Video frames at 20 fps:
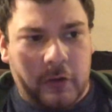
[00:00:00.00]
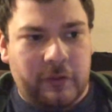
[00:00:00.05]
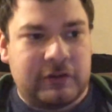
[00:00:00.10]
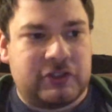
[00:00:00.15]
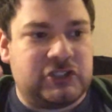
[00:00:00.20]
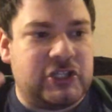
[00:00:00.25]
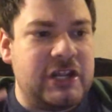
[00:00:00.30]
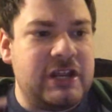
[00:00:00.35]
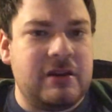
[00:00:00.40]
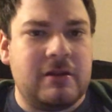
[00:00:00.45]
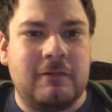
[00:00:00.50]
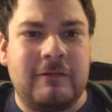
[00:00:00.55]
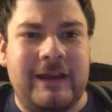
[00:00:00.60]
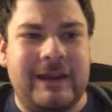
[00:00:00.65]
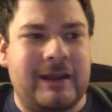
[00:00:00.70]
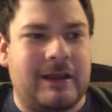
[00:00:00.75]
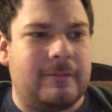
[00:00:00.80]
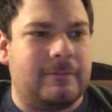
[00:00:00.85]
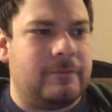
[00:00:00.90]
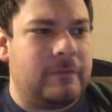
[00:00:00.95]
She,
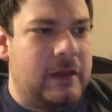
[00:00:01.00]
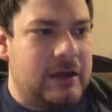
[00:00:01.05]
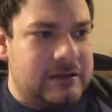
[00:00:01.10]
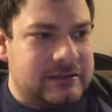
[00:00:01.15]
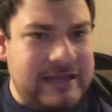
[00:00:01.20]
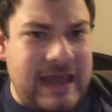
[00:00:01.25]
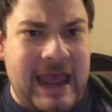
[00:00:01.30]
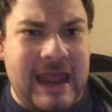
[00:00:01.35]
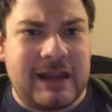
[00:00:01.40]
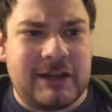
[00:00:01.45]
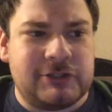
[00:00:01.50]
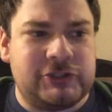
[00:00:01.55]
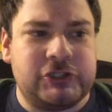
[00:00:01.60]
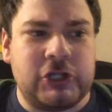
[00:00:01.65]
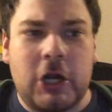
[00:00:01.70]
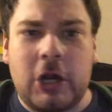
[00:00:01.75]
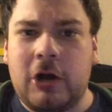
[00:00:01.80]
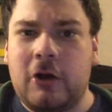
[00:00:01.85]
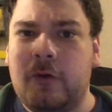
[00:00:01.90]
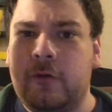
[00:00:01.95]
like, Tank
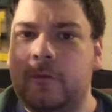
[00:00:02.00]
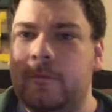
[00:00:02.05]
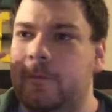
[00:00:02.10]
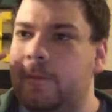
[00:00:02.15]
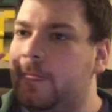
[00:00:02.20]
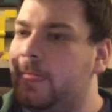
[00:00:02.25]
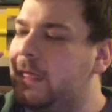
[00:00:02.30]
Joe